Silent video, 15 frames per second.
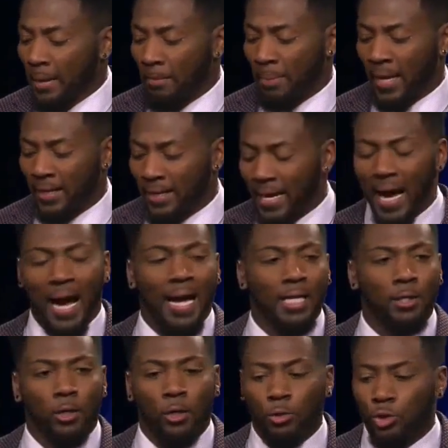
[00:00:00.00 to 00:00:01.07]
Peyton, I
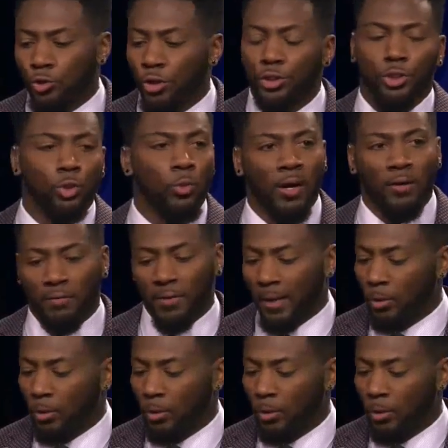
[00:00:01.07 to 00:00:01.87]
don't trust you out there.